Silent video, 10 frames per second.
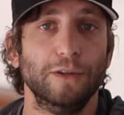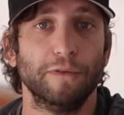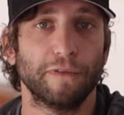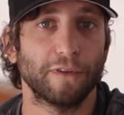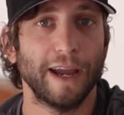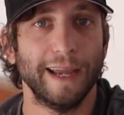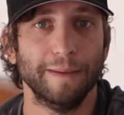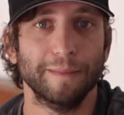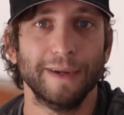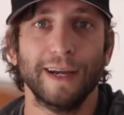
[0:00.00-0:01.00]
to
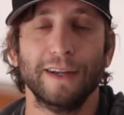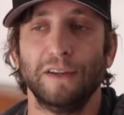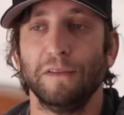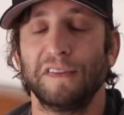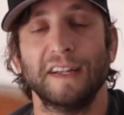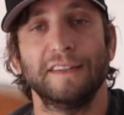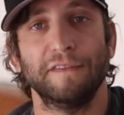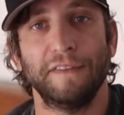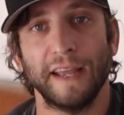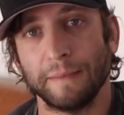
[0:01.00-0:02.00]
frame, to send to
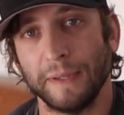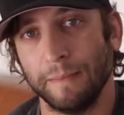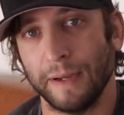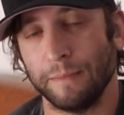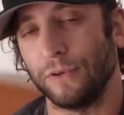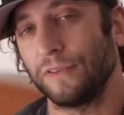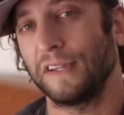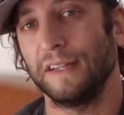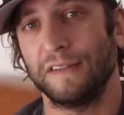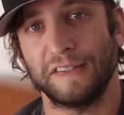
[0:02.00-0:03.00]
family
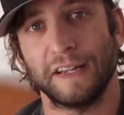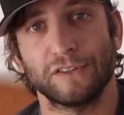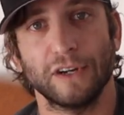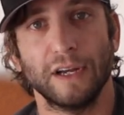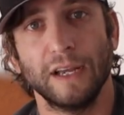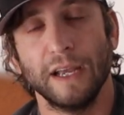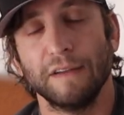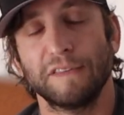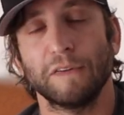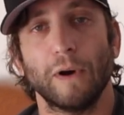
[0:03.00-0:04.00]
members, et cetera.
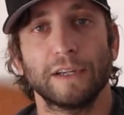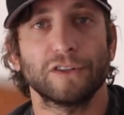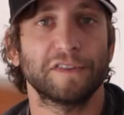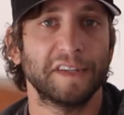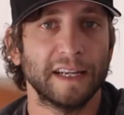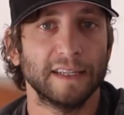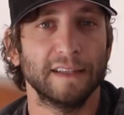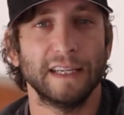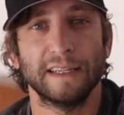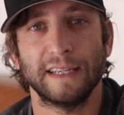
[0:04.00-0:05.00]
So
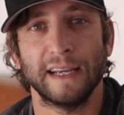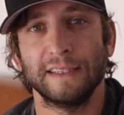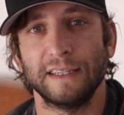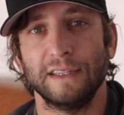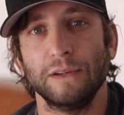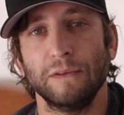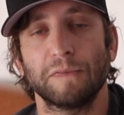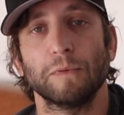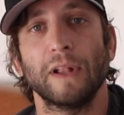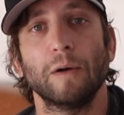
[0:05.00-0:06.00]
understanding the intended
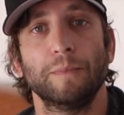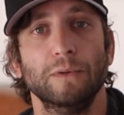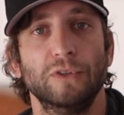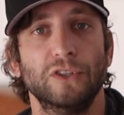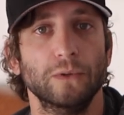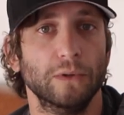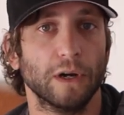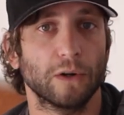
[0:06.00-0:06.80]
use will help you shoot